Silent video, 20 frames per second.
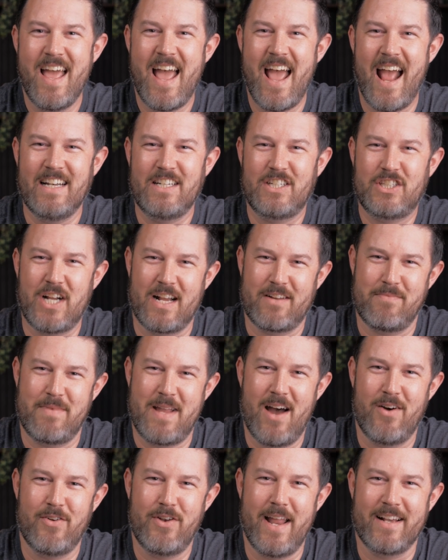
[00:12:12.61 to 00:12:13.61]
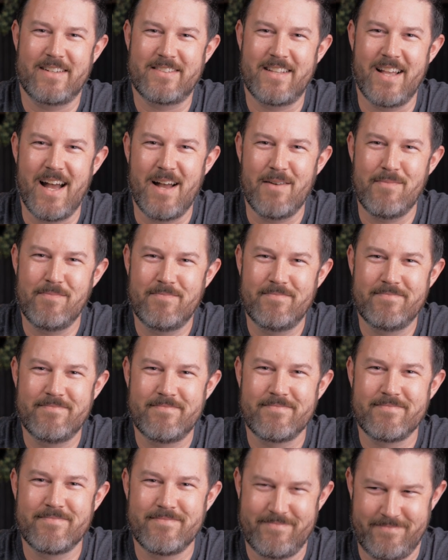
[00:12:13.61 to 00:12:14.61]
and check me out next
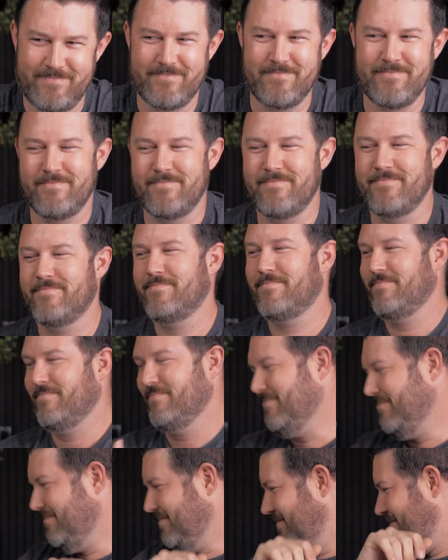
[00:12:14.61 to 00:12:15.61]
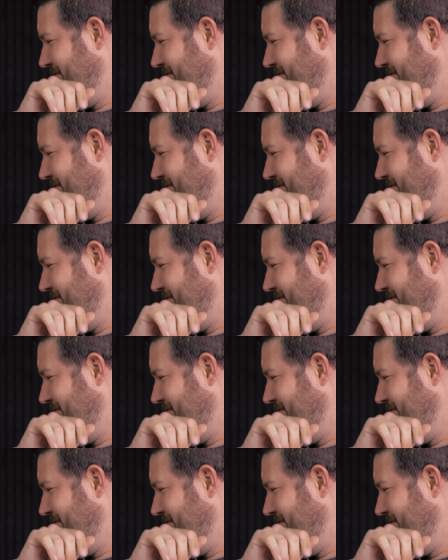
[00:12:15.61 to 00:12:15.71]
time.